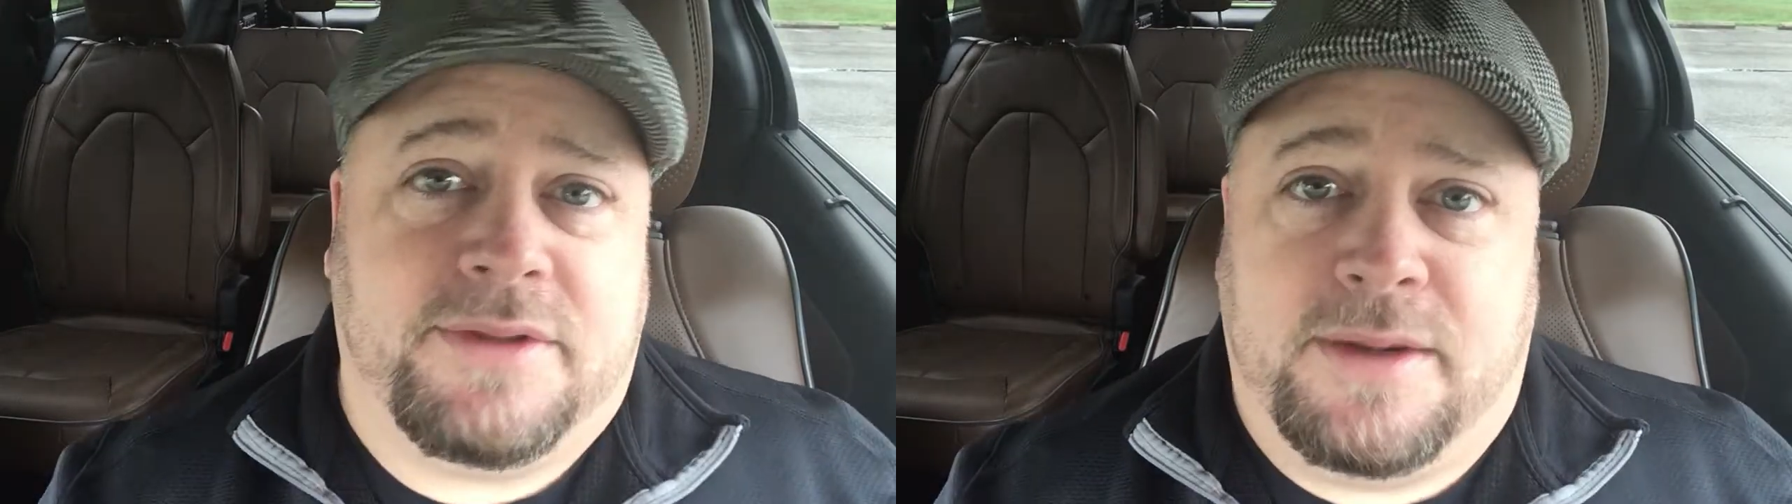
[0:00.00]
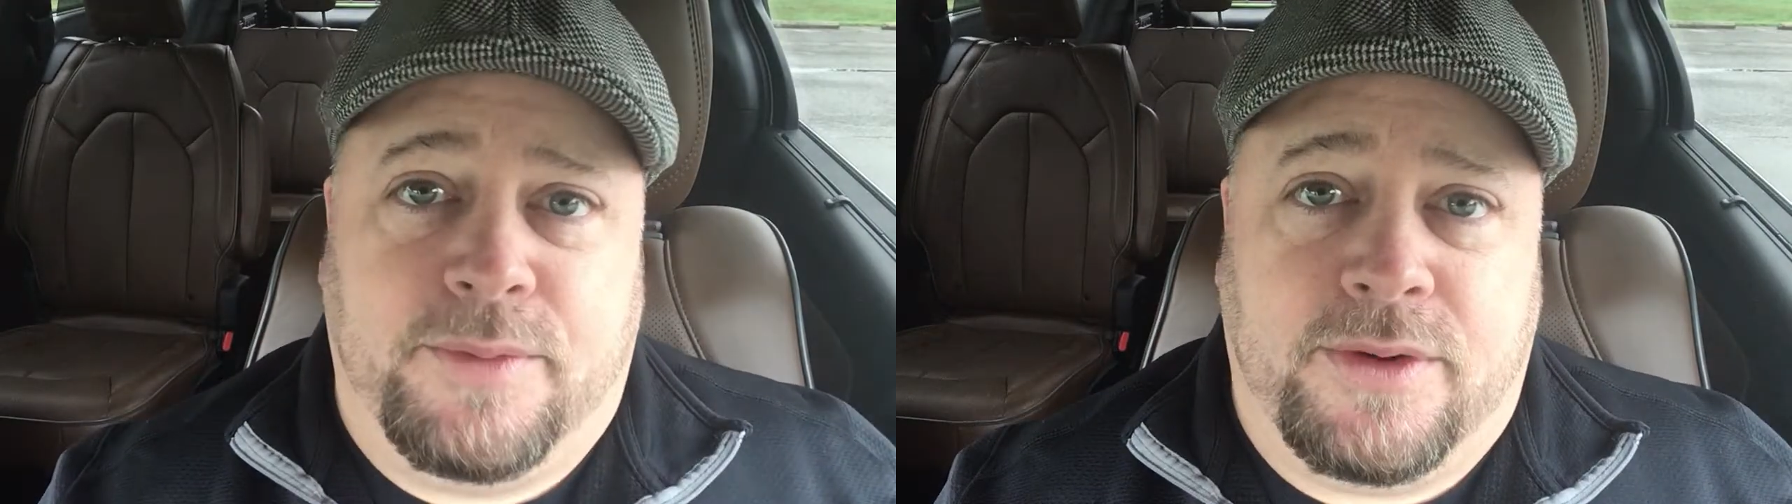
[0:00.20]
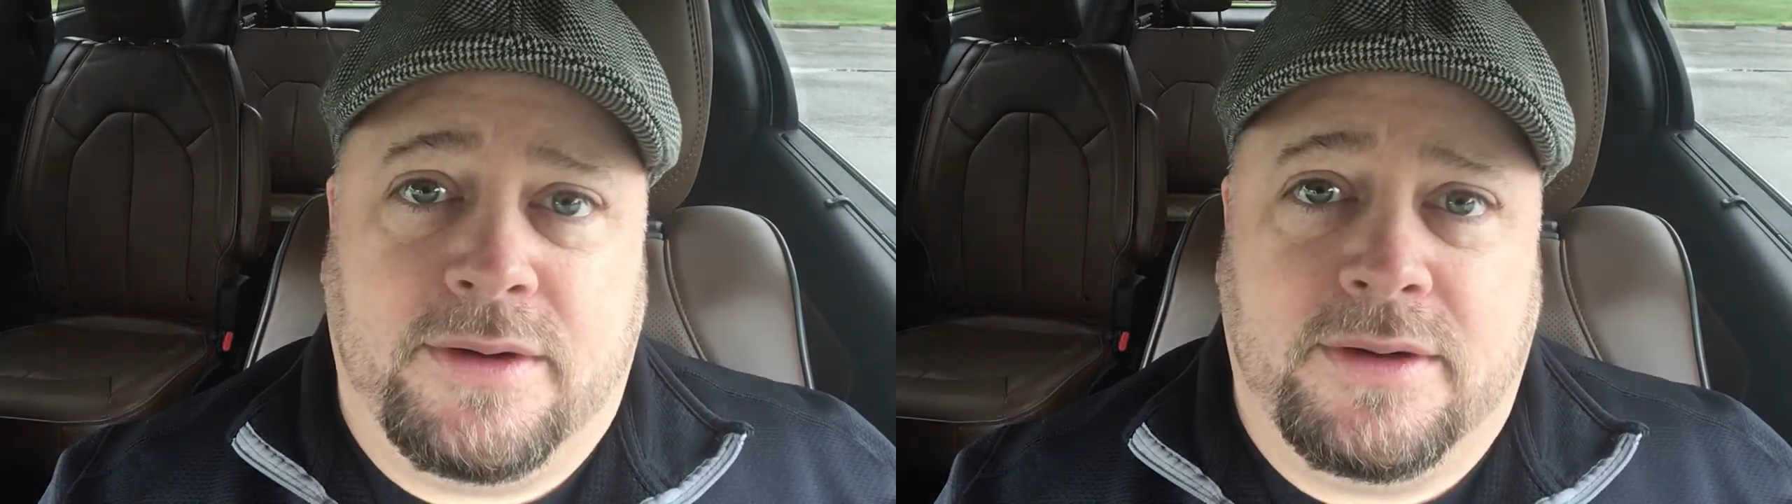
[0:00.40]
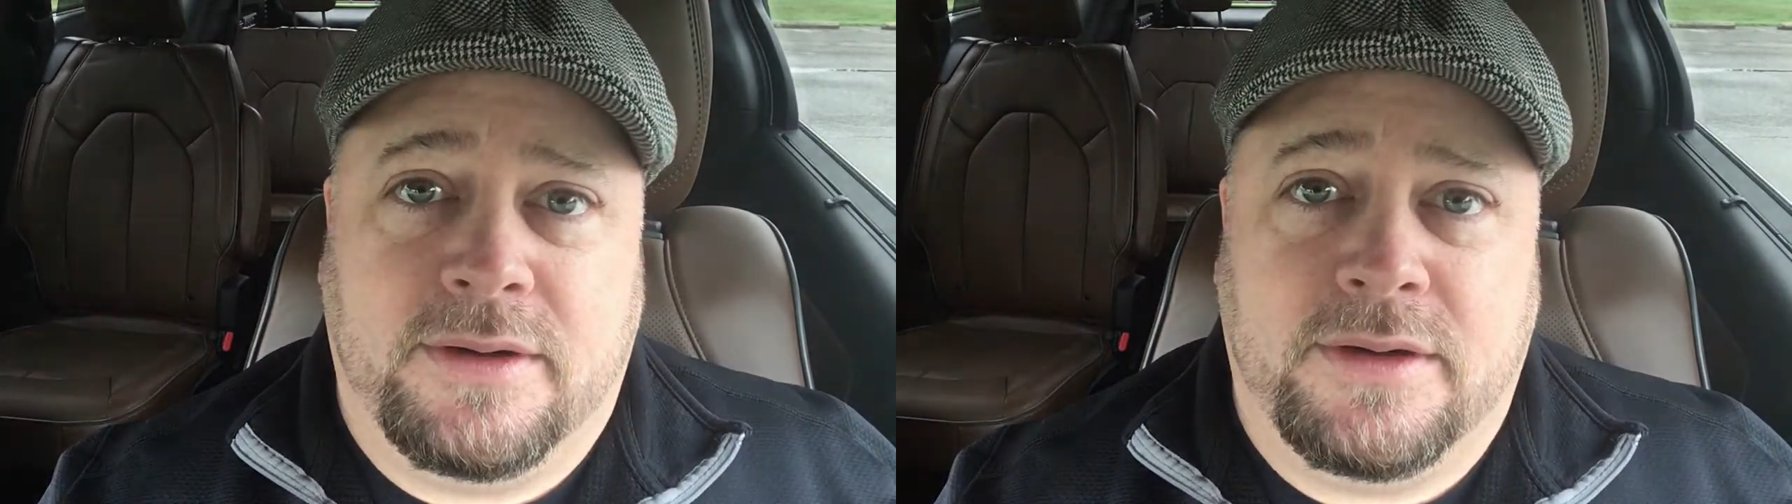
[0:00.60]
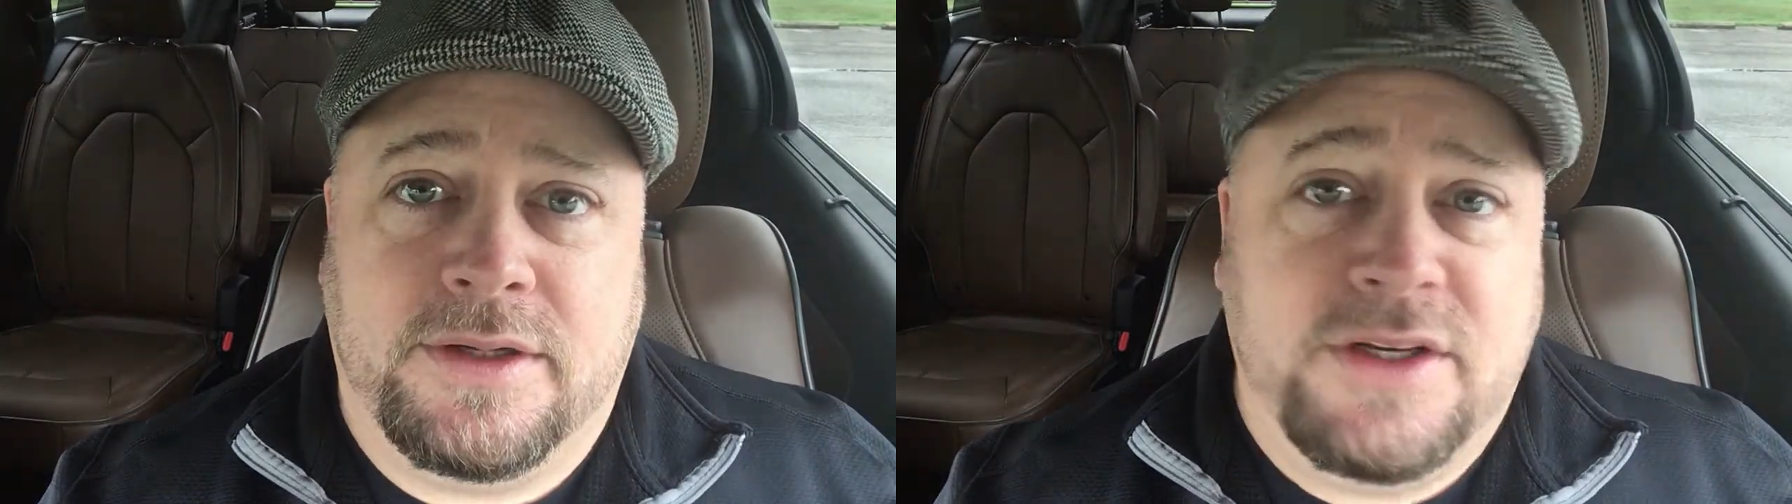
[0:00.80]
anymore.
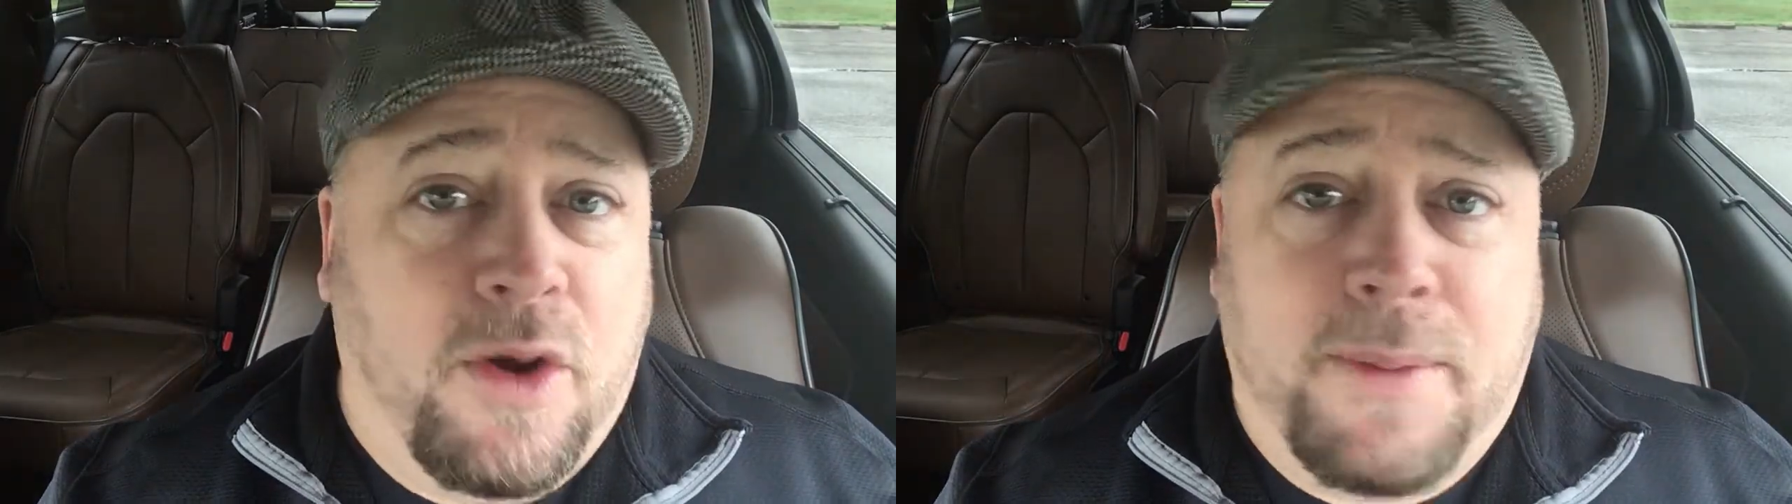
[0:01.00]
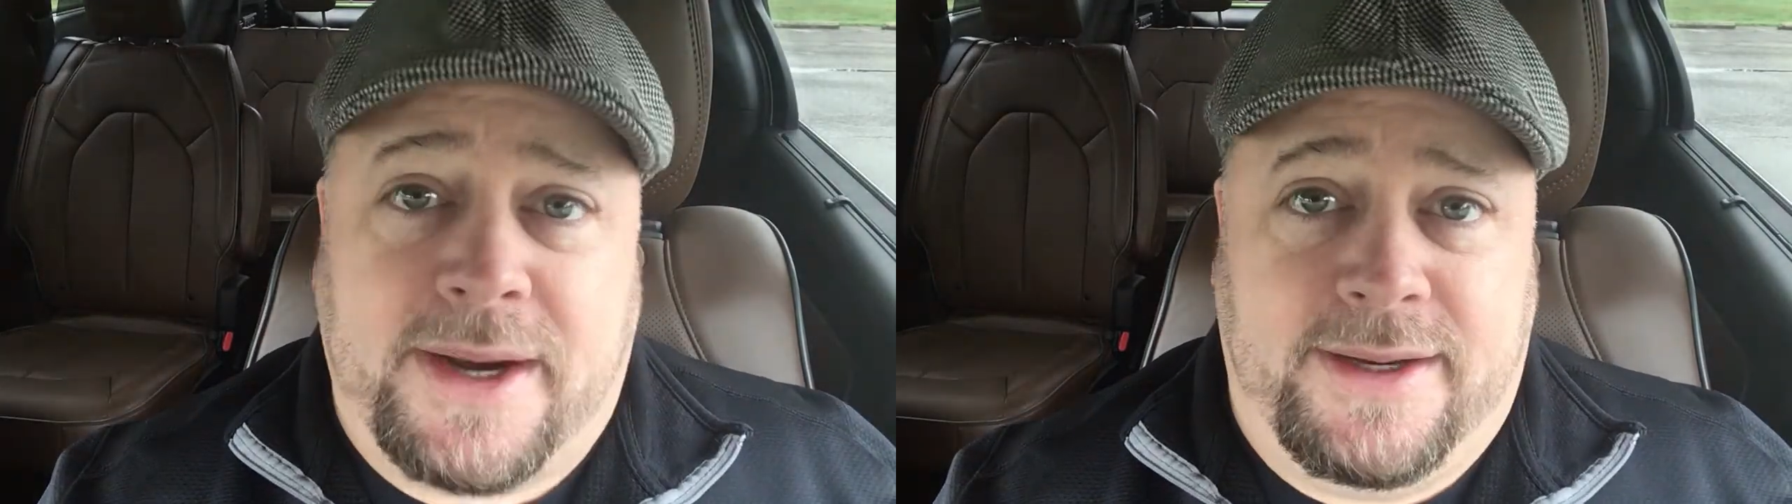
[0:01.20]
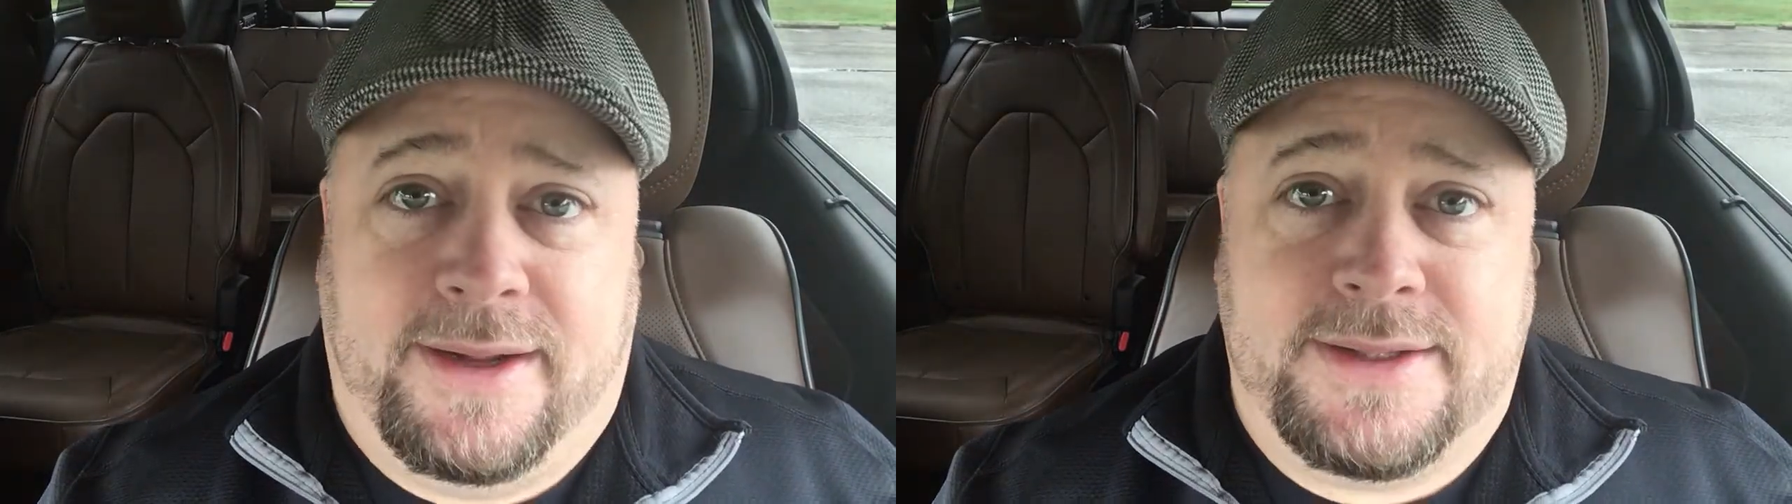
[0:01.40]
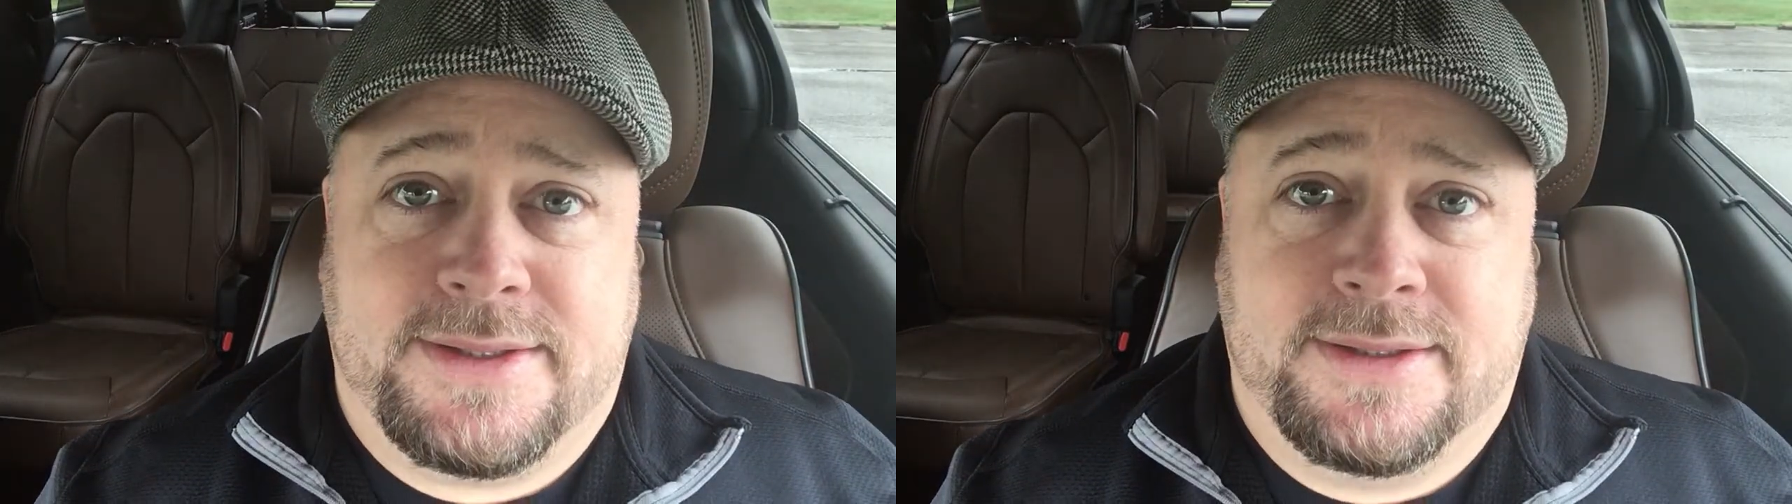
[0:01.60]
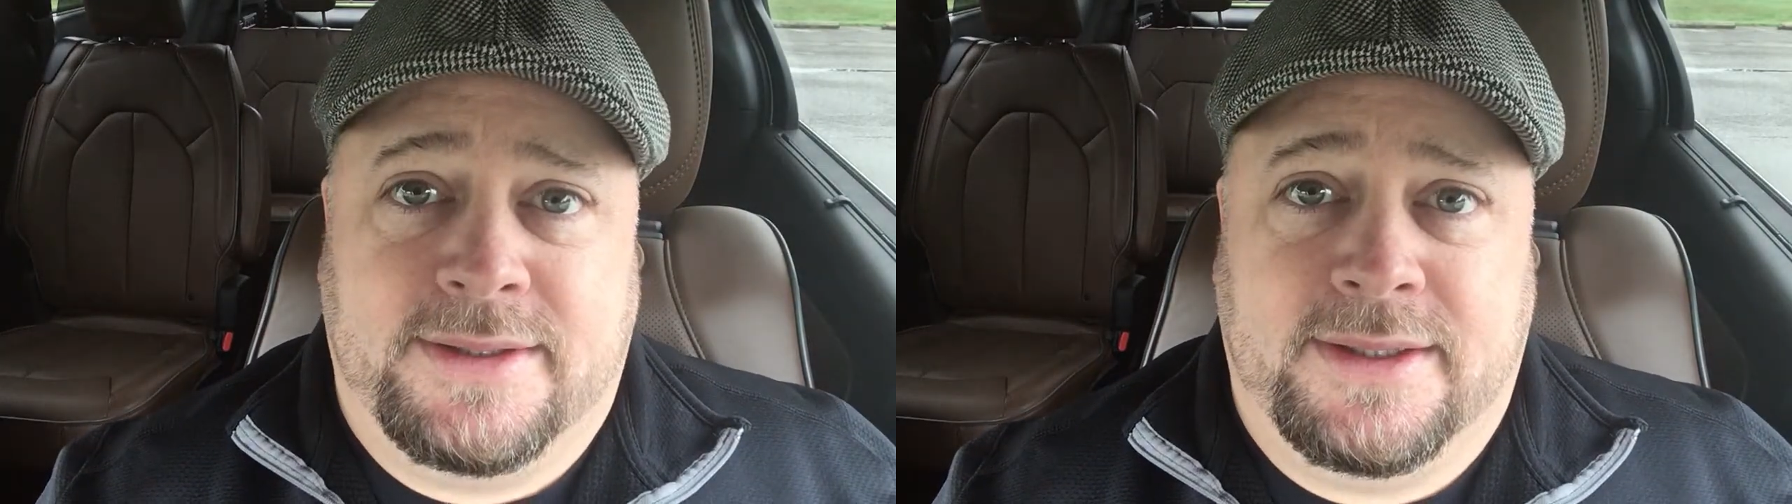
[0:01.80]
Nobody does.